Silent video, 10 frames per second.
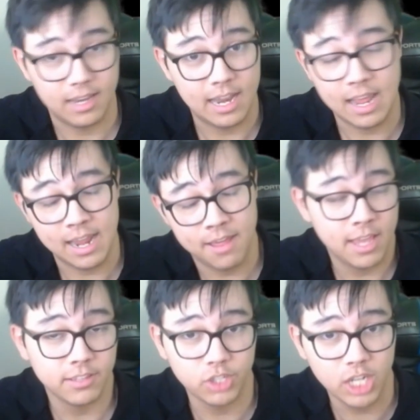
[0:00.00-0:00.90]
now he
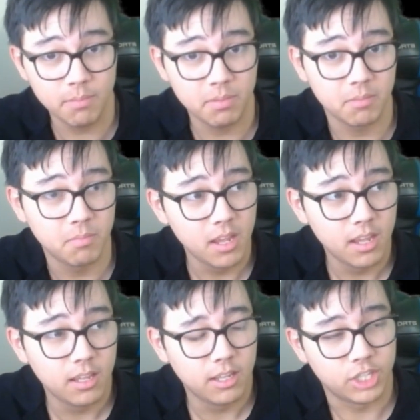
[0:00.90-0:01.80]
has a
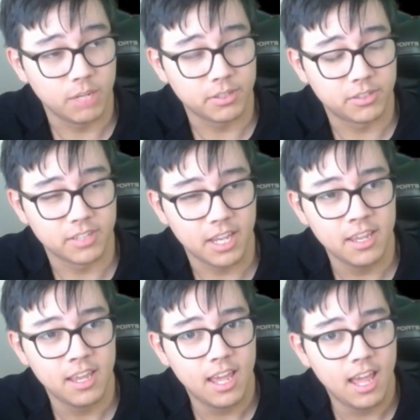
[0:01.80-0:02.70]
championship, I should say,
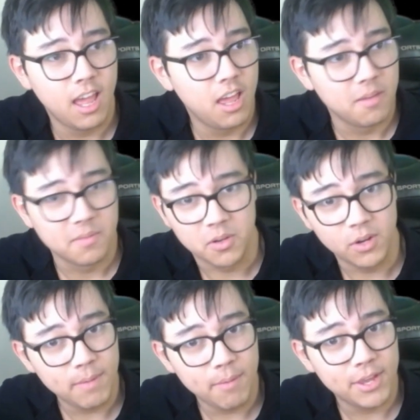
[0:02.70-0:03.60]
could he
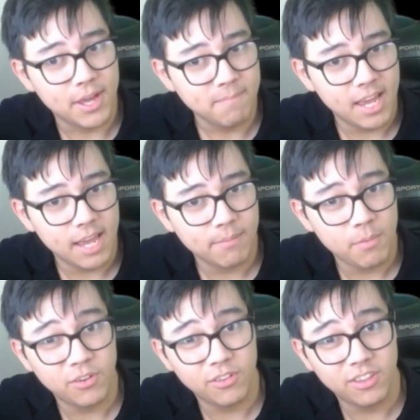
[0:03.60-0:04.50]
maybe come back maybe
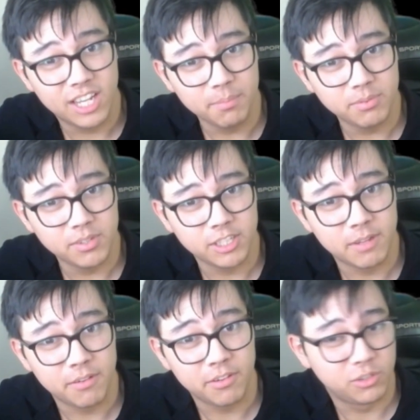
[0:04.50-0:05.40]
to the Cup Series,
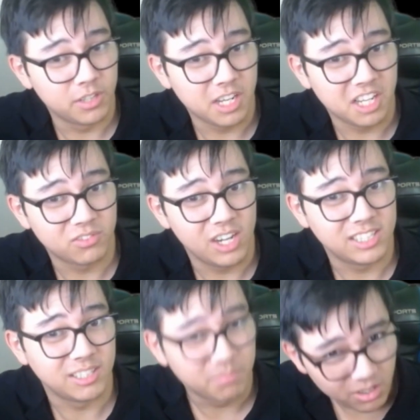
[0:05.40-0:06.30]
maybe Stewart Haas
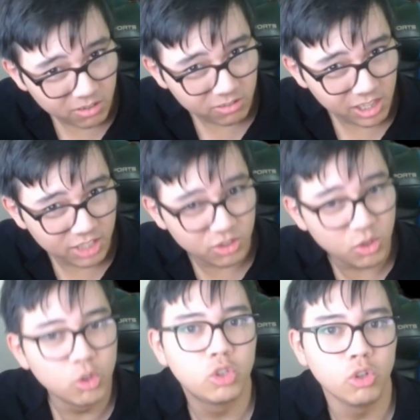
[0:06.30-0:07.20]
Racing? Not really
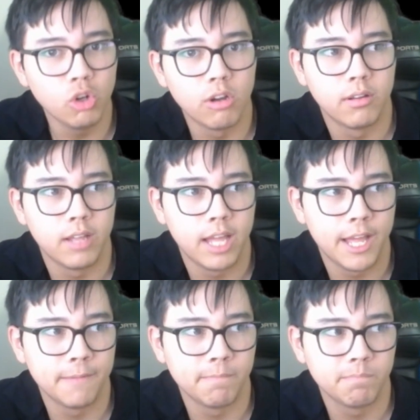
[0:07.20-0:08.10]
too sure.
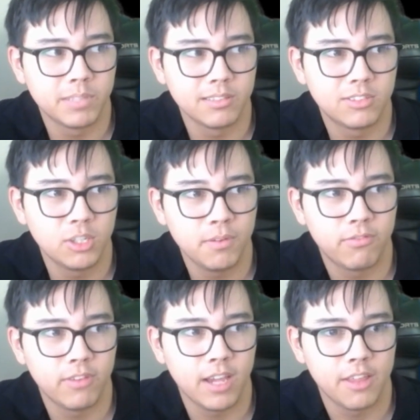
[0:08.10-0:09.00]
But to be
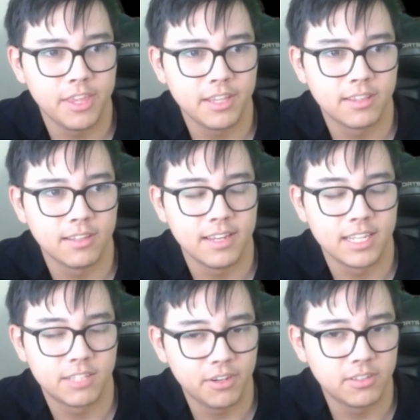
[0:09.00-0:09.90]
fair, I think the
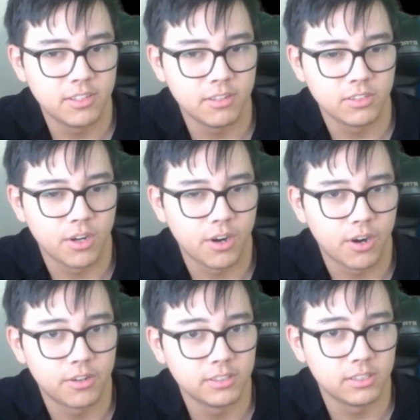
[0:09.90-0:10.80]
Xfinity Series
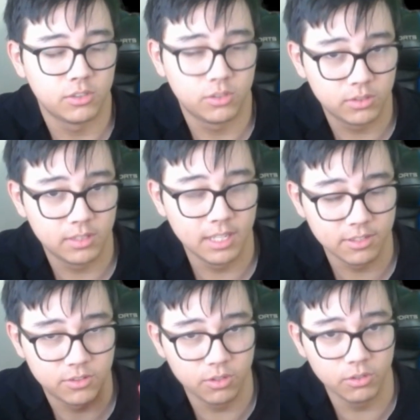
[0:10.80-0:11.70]
cars it
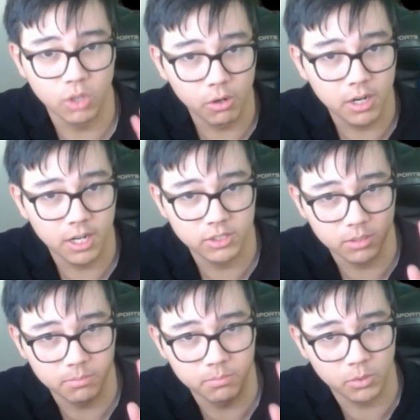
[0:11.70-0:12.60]
suits Cole Custer
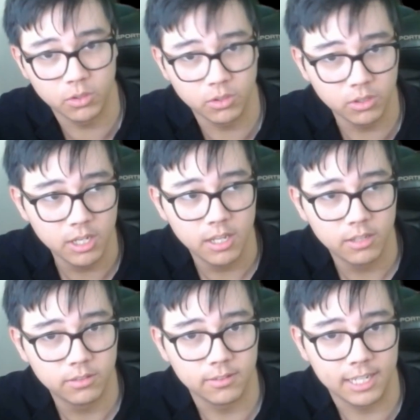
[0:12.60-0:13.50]
more.
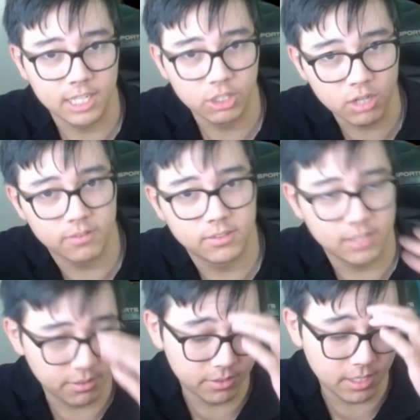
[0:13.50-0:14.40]
So like his driving
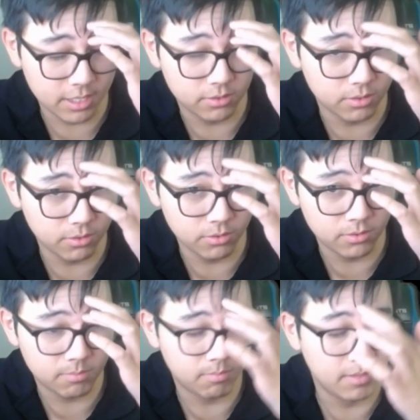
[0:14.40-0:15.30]
style, it suits
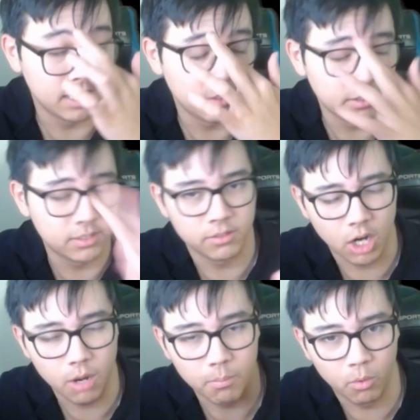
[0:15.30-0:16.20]
the Xfinity Series
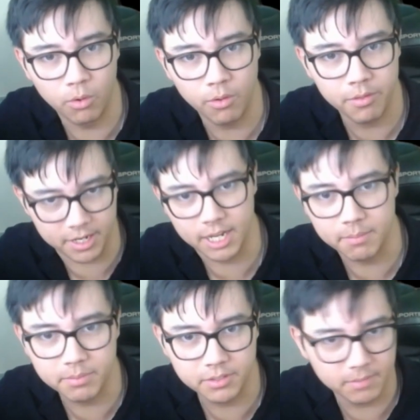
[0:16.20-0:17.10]
car more than the Cup
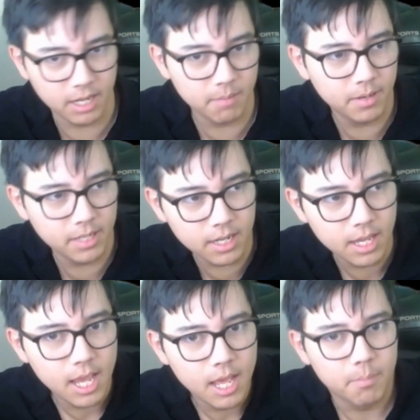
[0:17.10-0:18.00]
Series in my opinion.
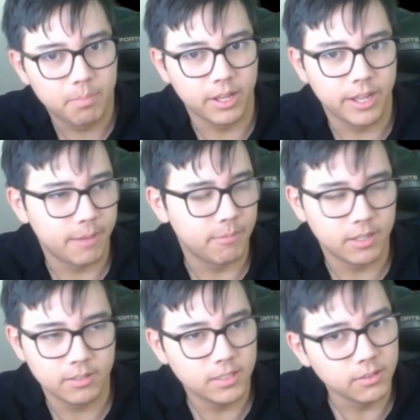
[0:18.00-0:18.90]
But I mean,
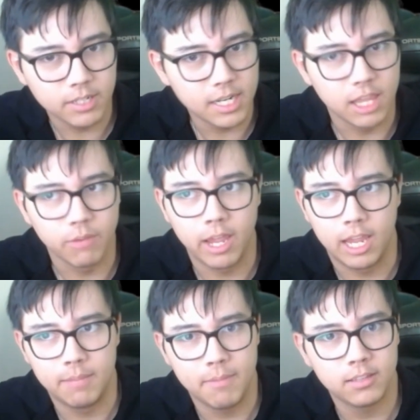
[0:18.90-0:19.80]
still either way,
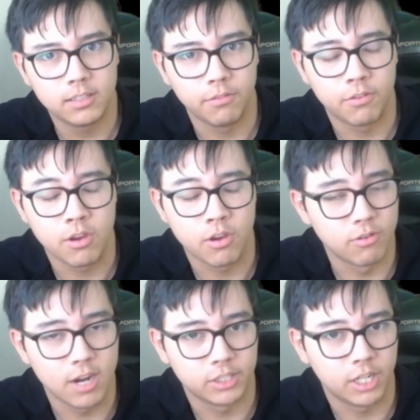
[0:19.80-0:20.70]
massive
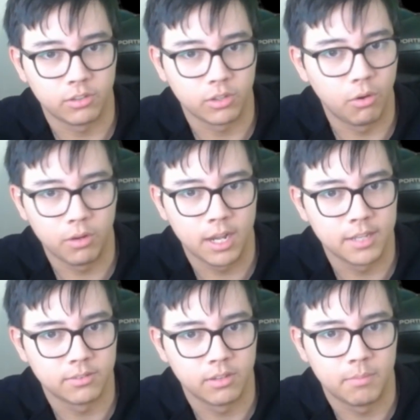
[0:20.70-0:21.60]
congratulations to Cole
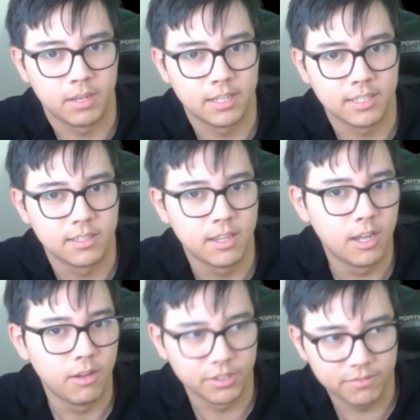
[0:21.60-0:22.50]
Custer. I mean,
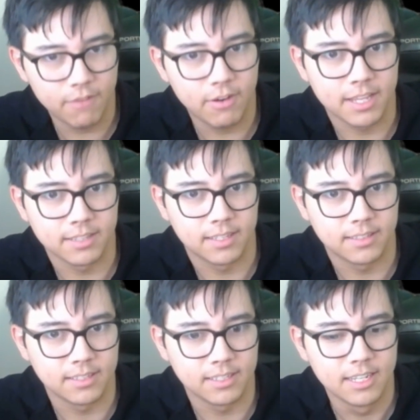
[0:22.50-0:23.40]
was very
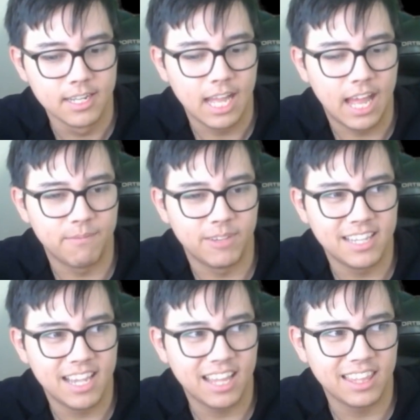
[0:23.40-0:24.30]
consistent. I mean,
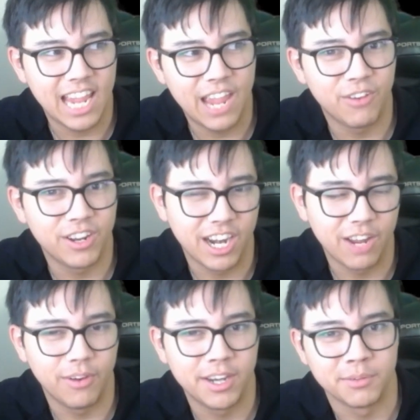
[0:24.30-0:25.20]
yeah, I think everyone kind of
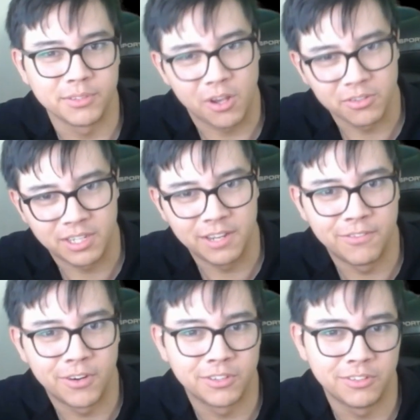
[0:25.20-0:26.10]
wished it was Austin Hill
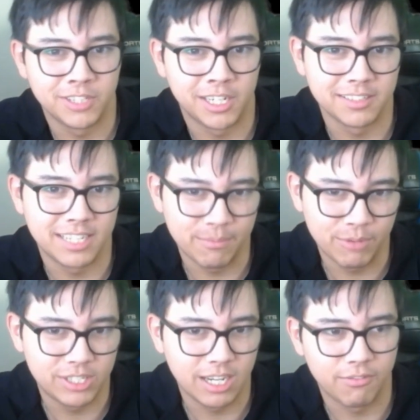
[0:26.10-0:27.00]
versus Jonathan
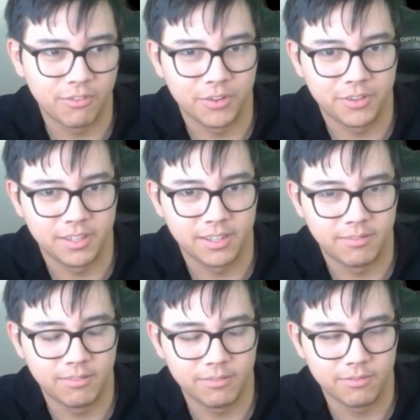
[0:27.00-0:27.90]
Nemechek
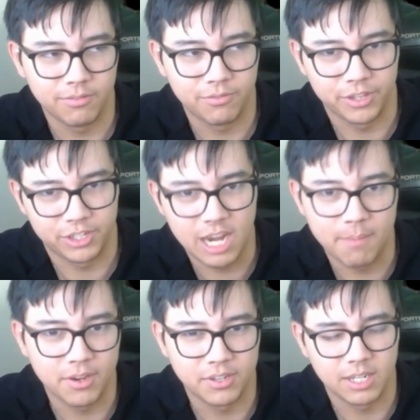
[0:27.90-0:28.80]
for the
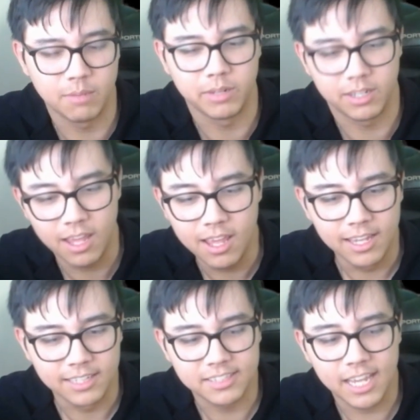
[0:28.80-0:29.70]
championship, but
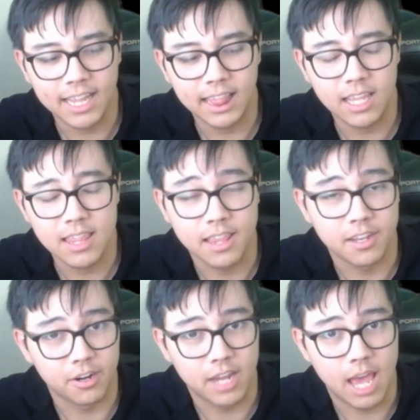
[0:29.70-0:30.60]
sadly that did
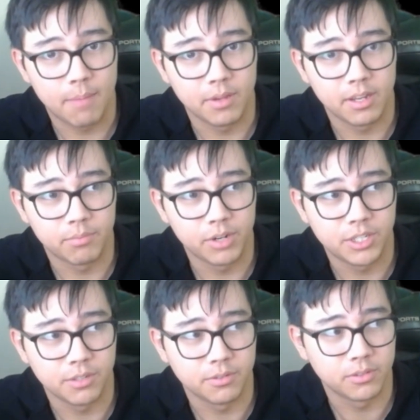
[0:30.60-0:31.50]
not happen. I'm pretty
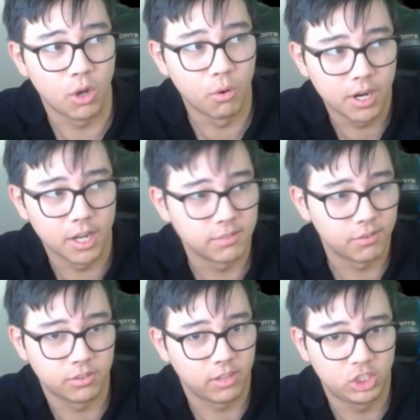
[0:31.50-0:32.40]
sure it was Cole Custer
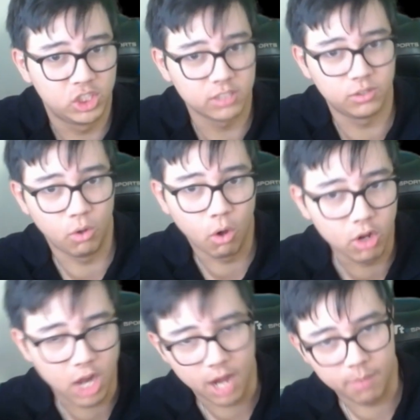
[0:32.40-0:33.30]
versus like Justin
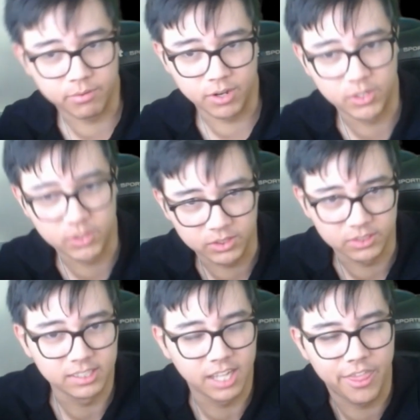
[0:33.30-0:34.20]
Allgaier. I'm pretty sure.
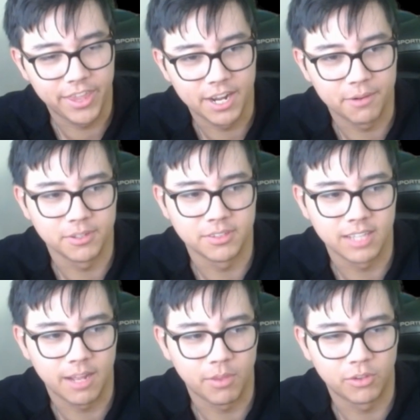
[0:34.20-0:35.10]
I think that was
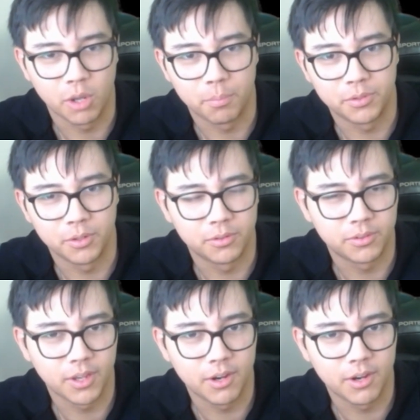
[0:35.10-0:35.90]
the top two. So